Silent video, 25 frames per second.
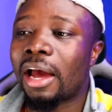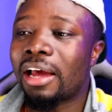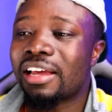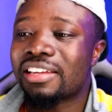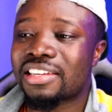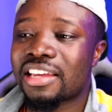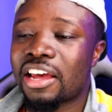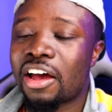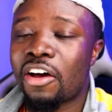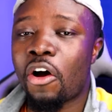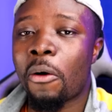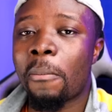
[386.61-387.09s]

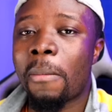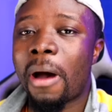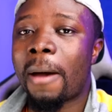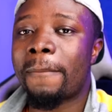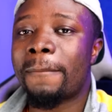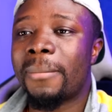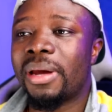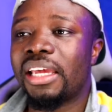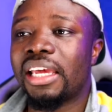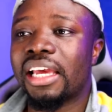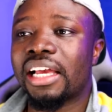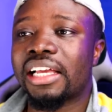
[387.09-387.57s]
answer
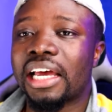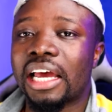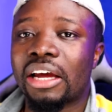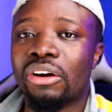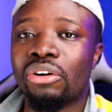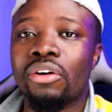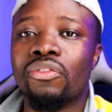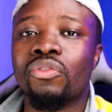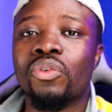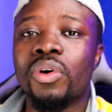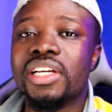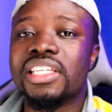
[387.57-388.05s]
about be a
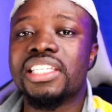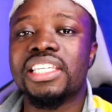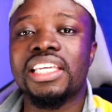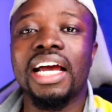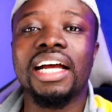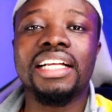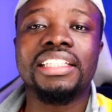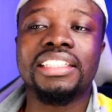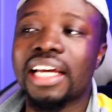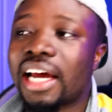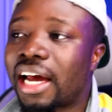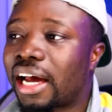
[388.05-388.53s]
kind of Kwesi
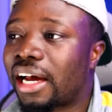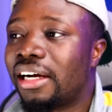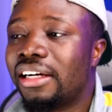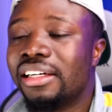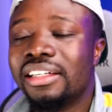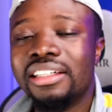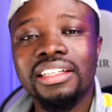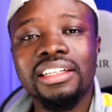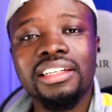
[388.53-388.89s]
Atta